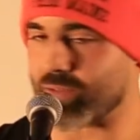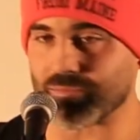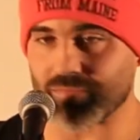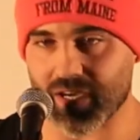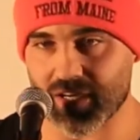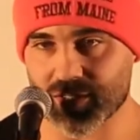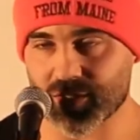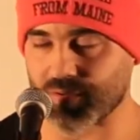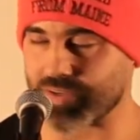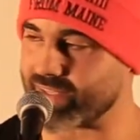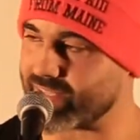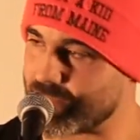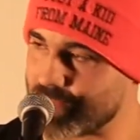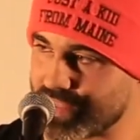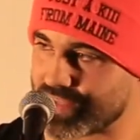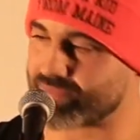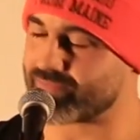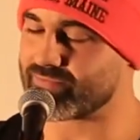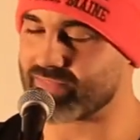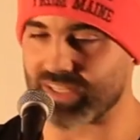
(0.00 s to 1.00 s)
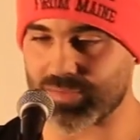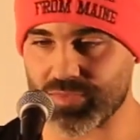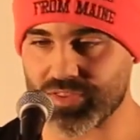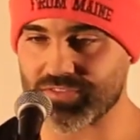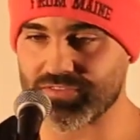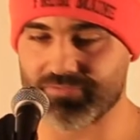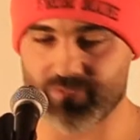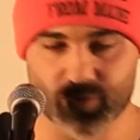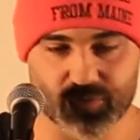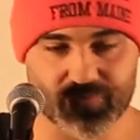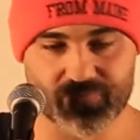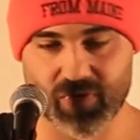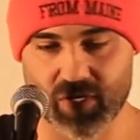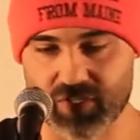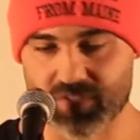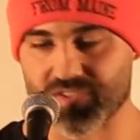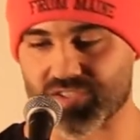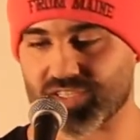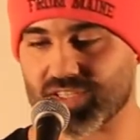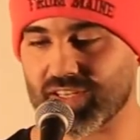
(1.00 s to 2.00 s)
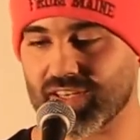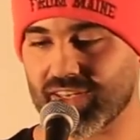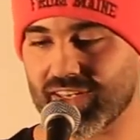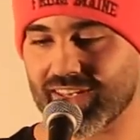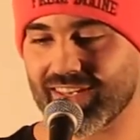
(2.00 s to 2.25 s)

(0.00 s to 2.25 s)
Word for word: I'm hungry. Give me the, give me the food first.